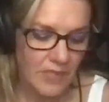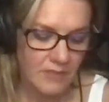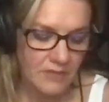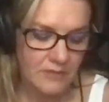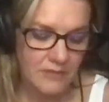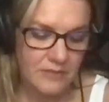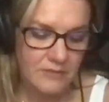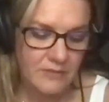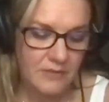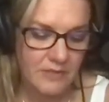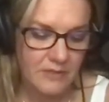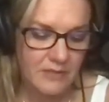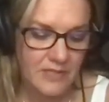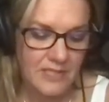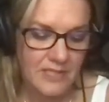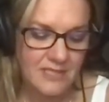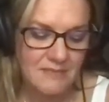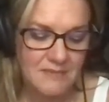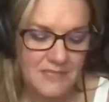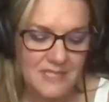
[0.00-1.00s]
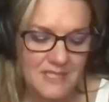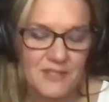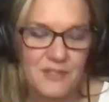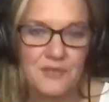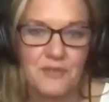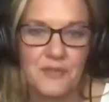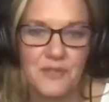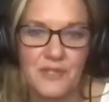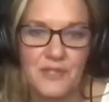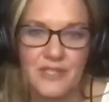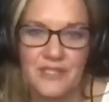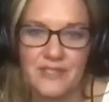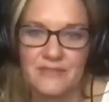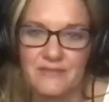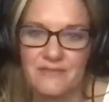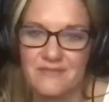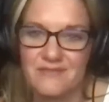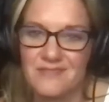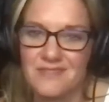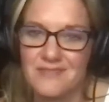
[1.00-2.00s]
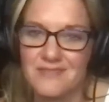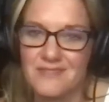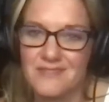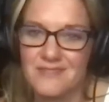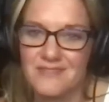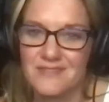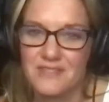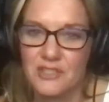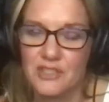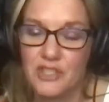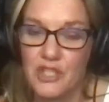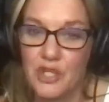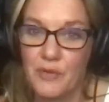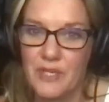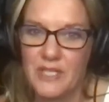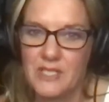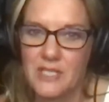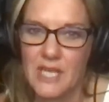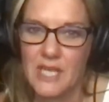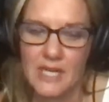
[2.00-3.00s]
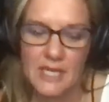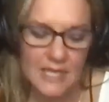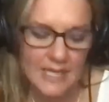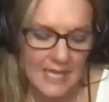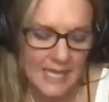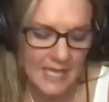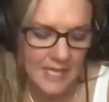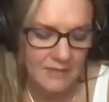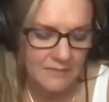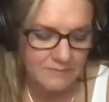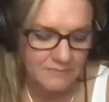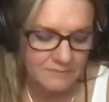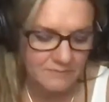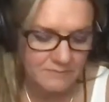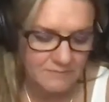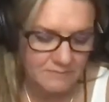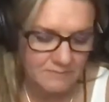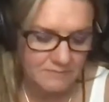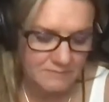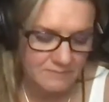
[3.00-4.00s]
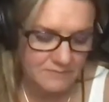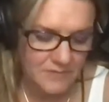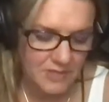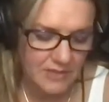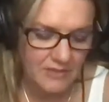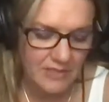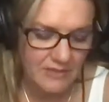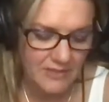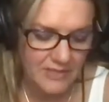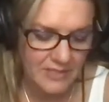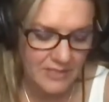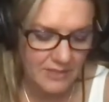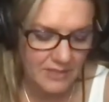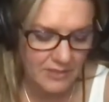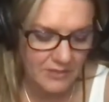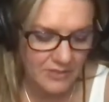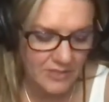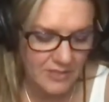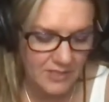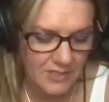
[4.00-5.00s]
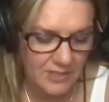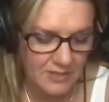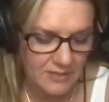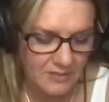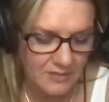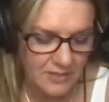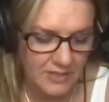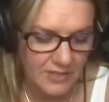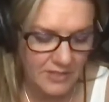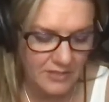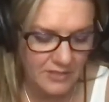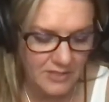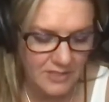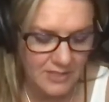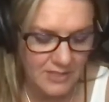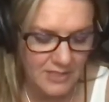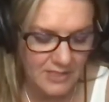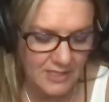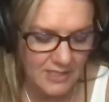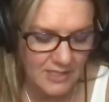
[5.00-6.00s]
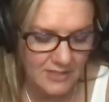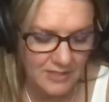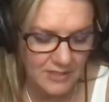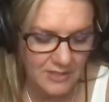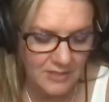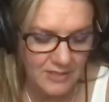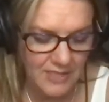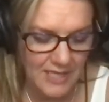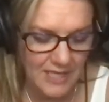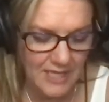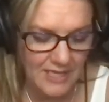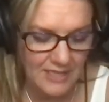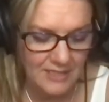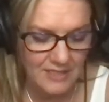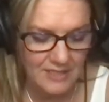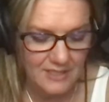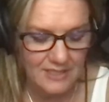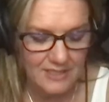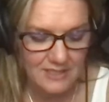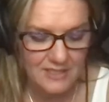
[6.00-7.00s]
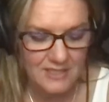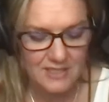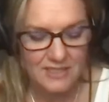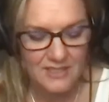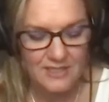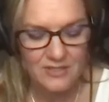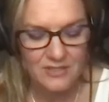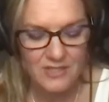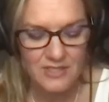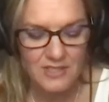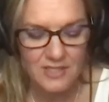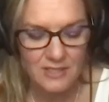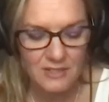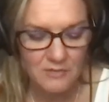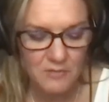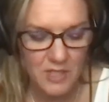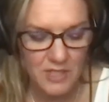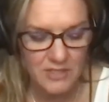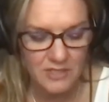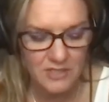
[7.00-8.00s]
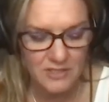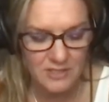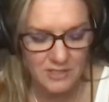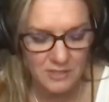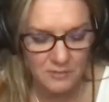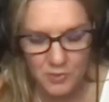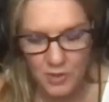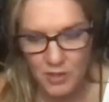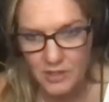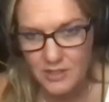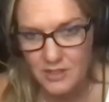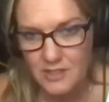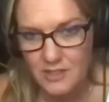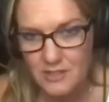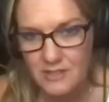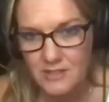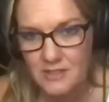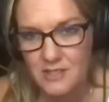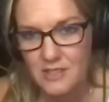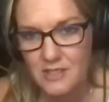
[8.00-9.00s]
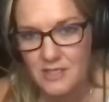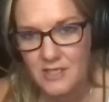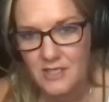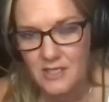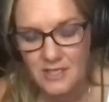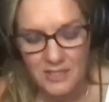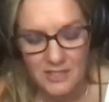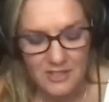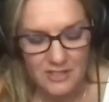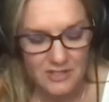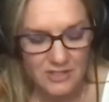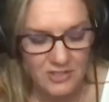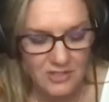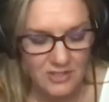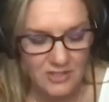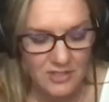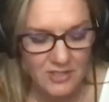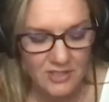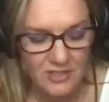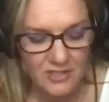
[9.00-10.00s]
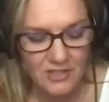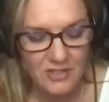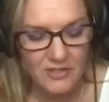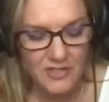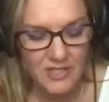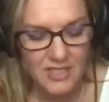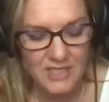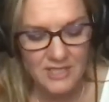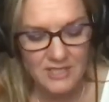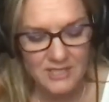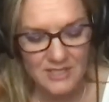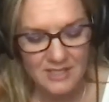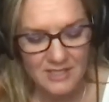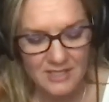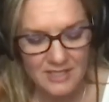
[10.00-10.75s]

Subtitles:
So anyway, that's my story. So exciting, eh? Oh, now I sound like Christina. Sorry, Christina. I took your A. Christina watches the podcast. She's going to know that I said